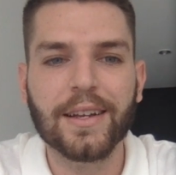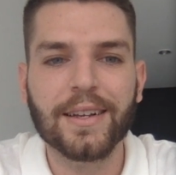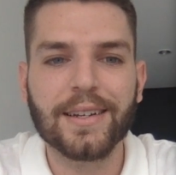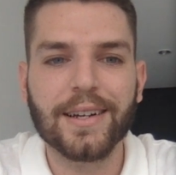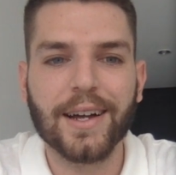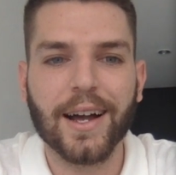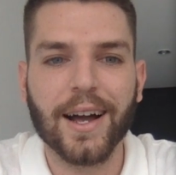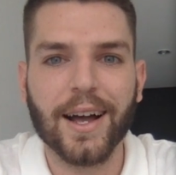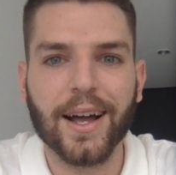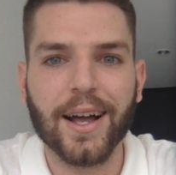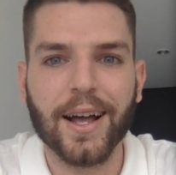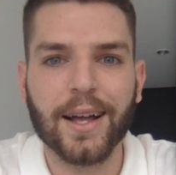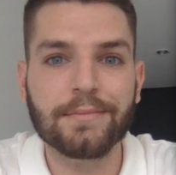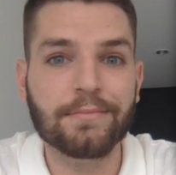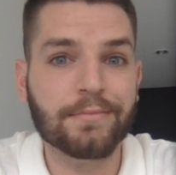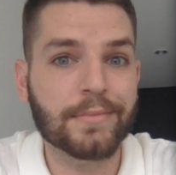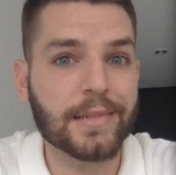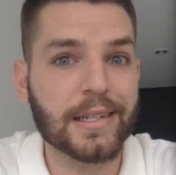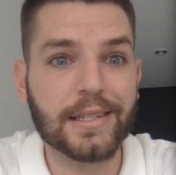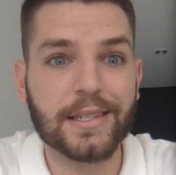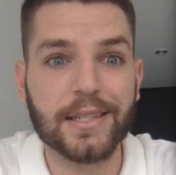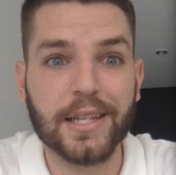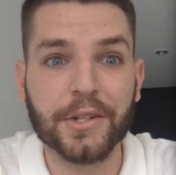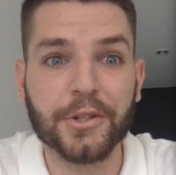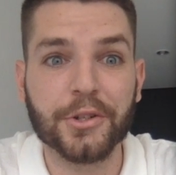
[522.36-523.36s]

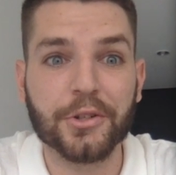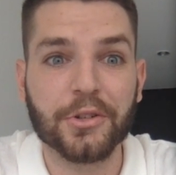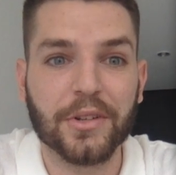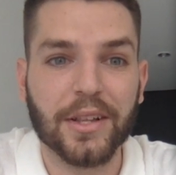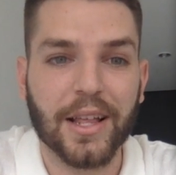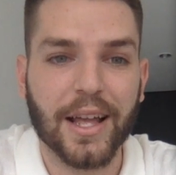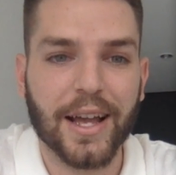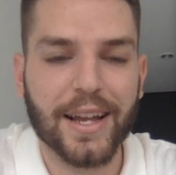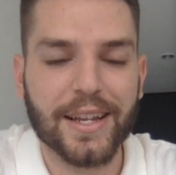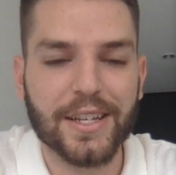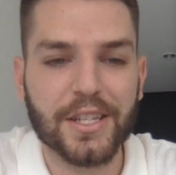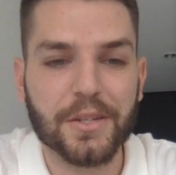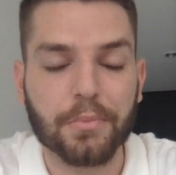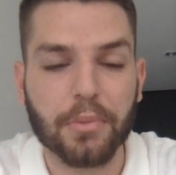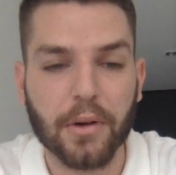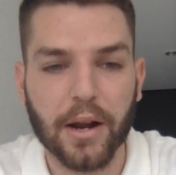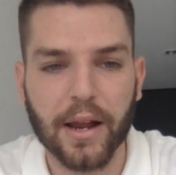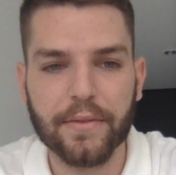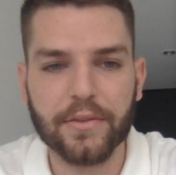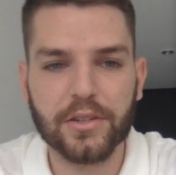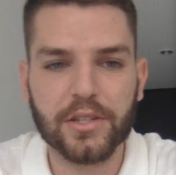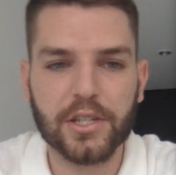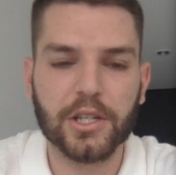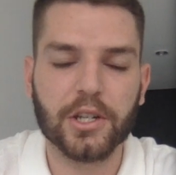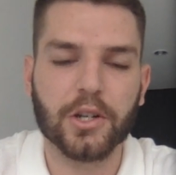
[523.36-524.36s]
decentralized
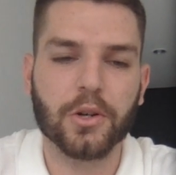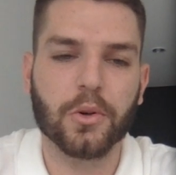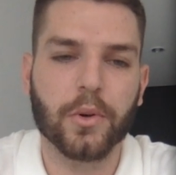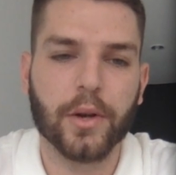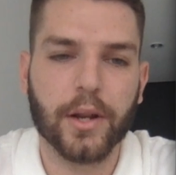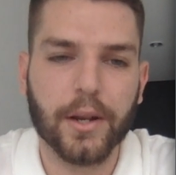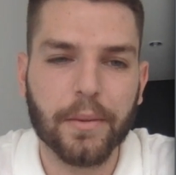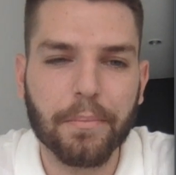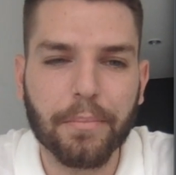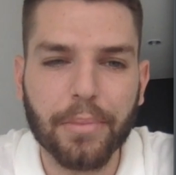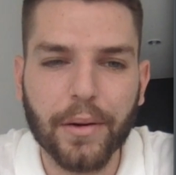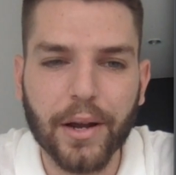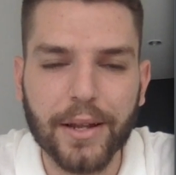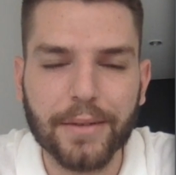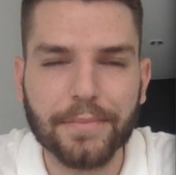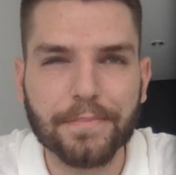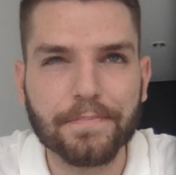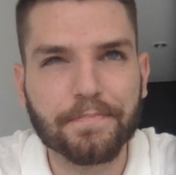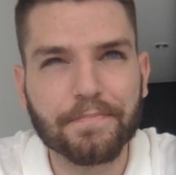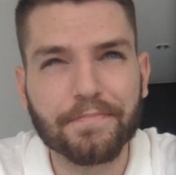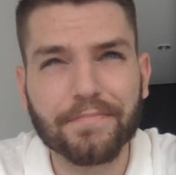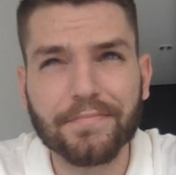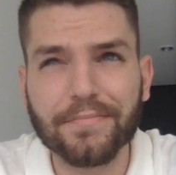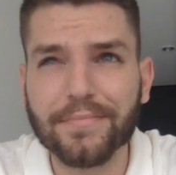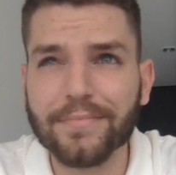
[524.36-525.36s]
privacy coin.
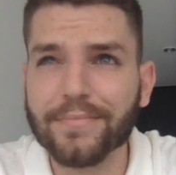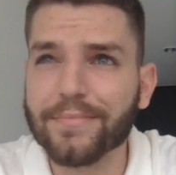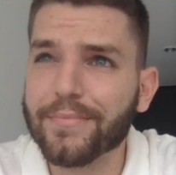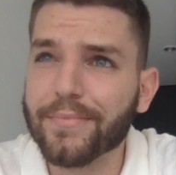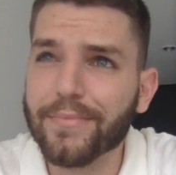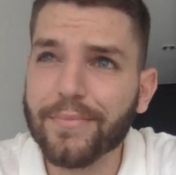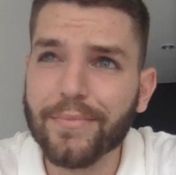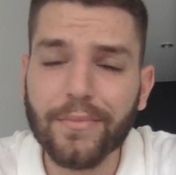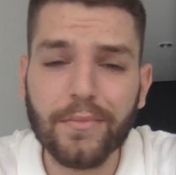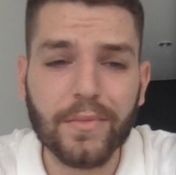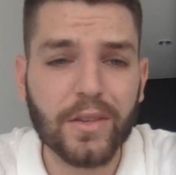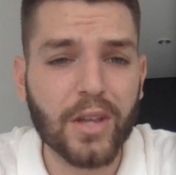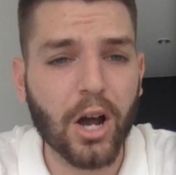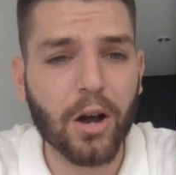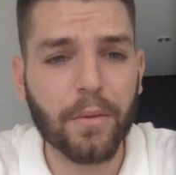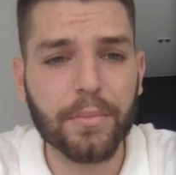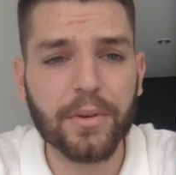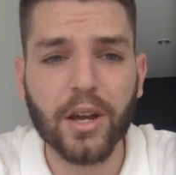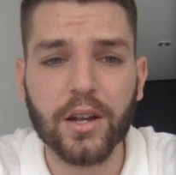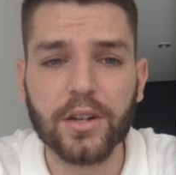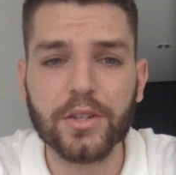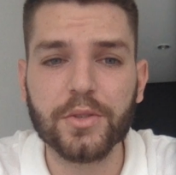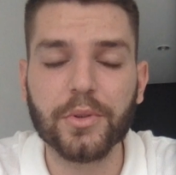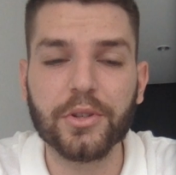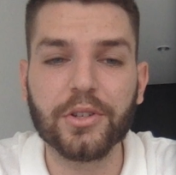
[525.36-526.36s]
But I'll be
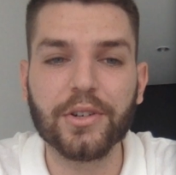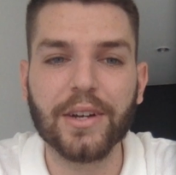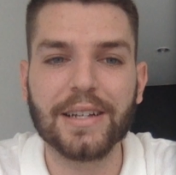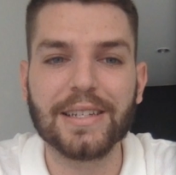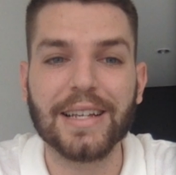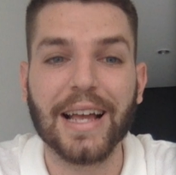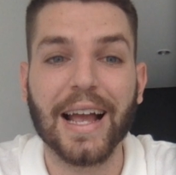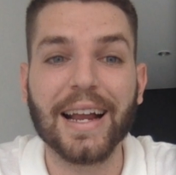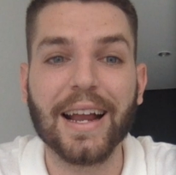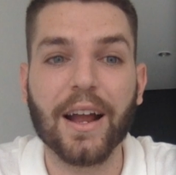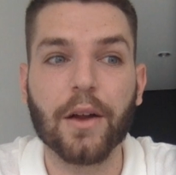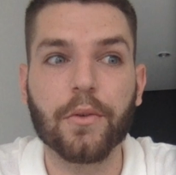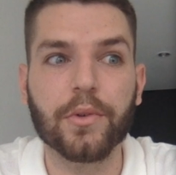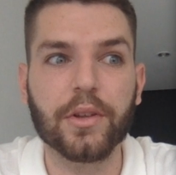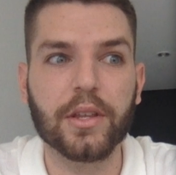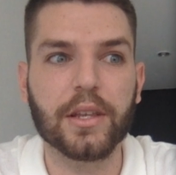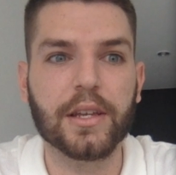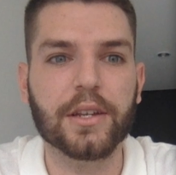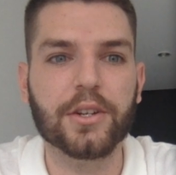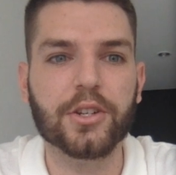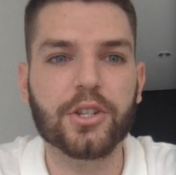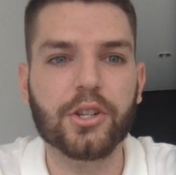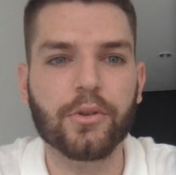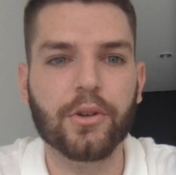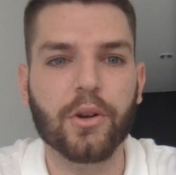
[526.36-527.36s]
honest with you guys, I got really
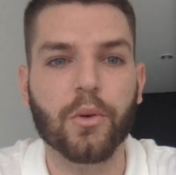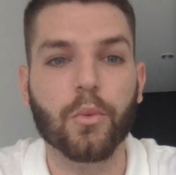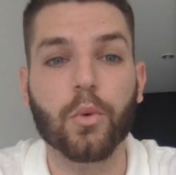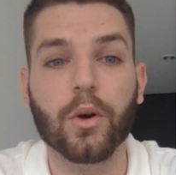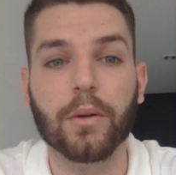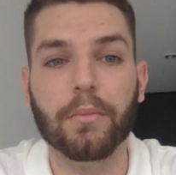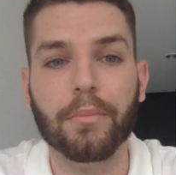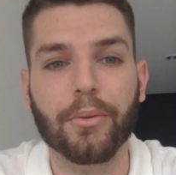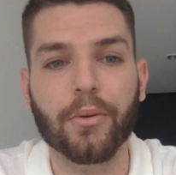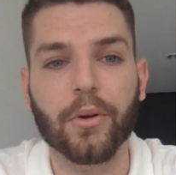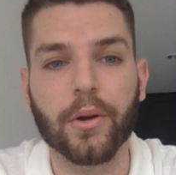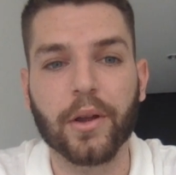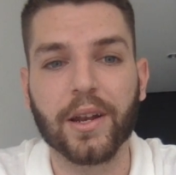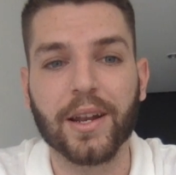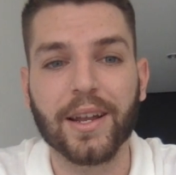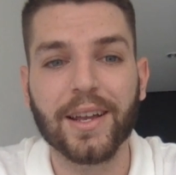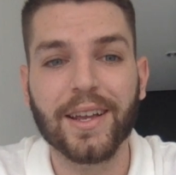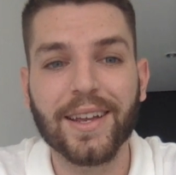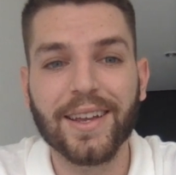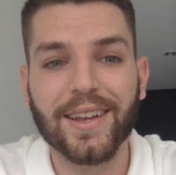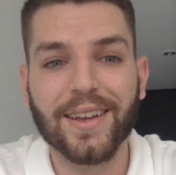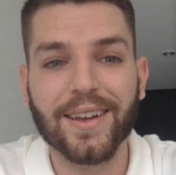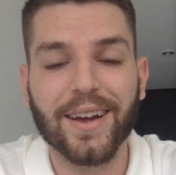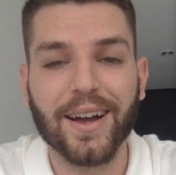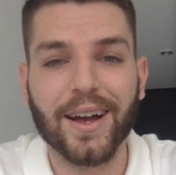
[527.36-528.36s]
into it at one point
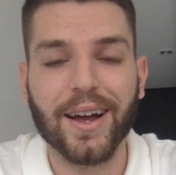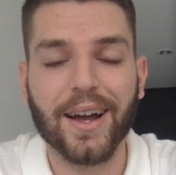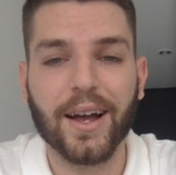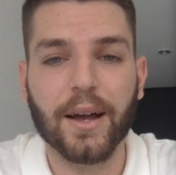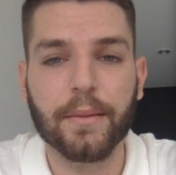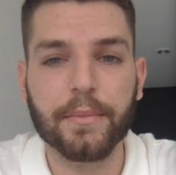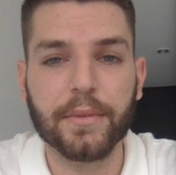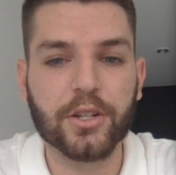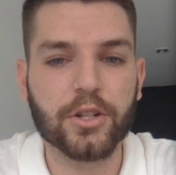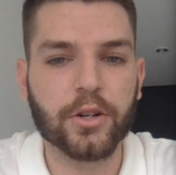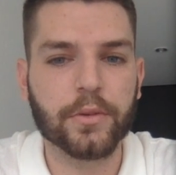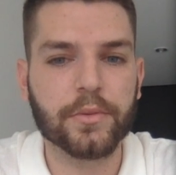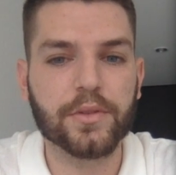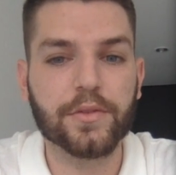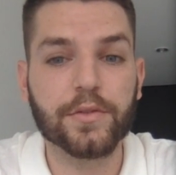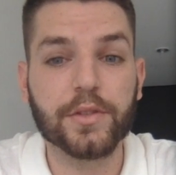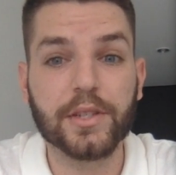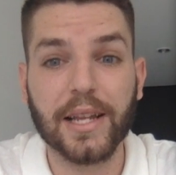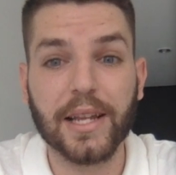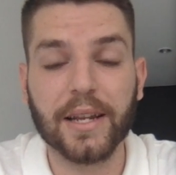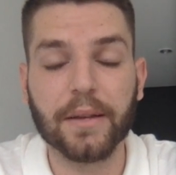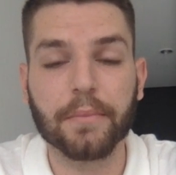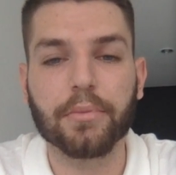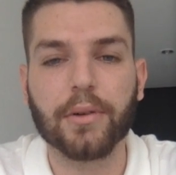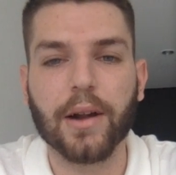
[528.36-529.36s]
in terms of
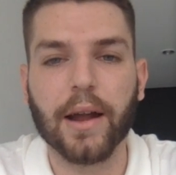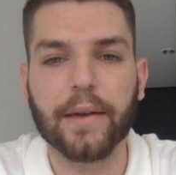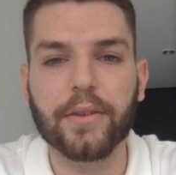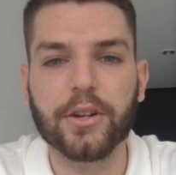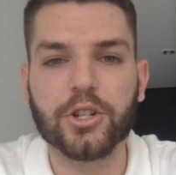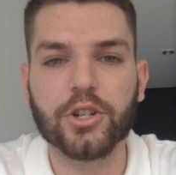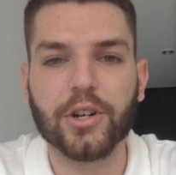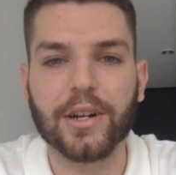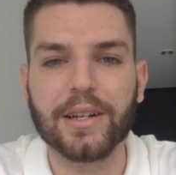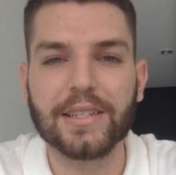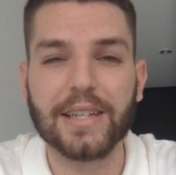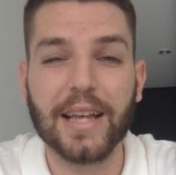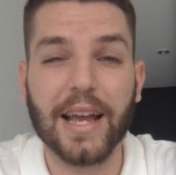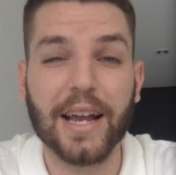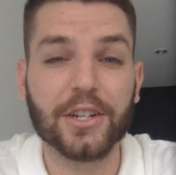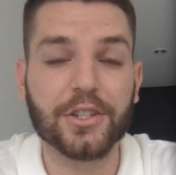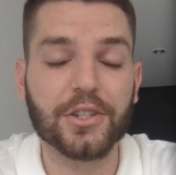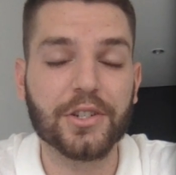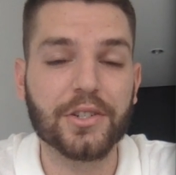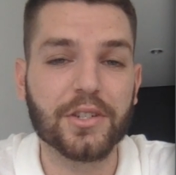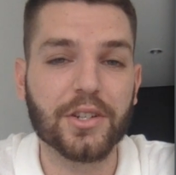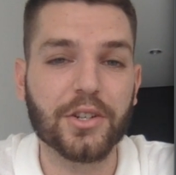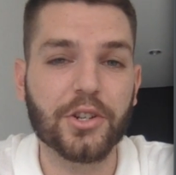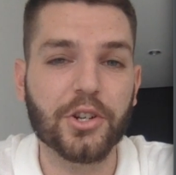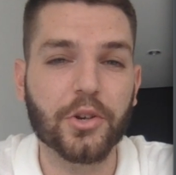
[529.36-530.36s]
sending private
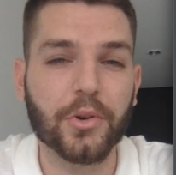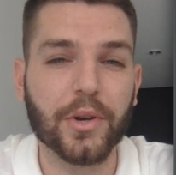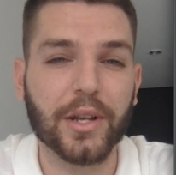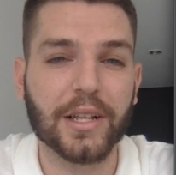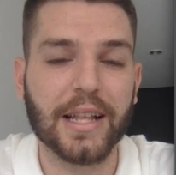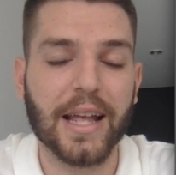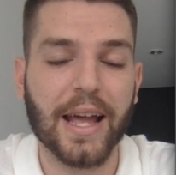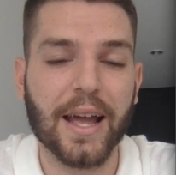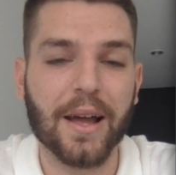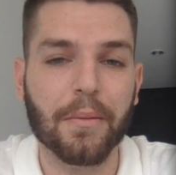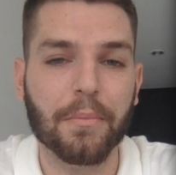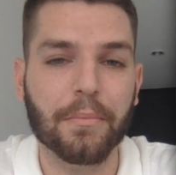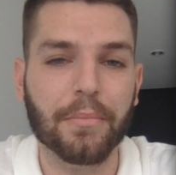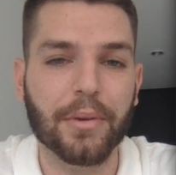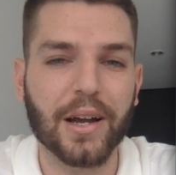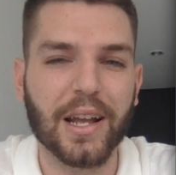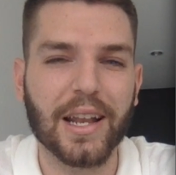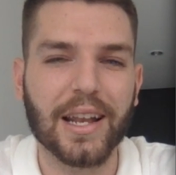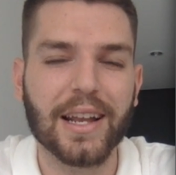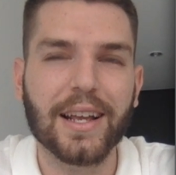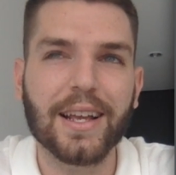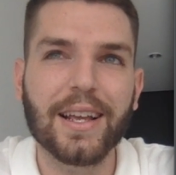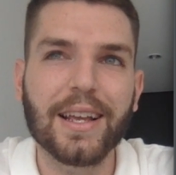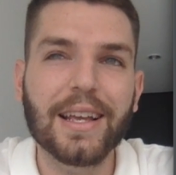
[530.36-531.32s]
transactions and doing that, but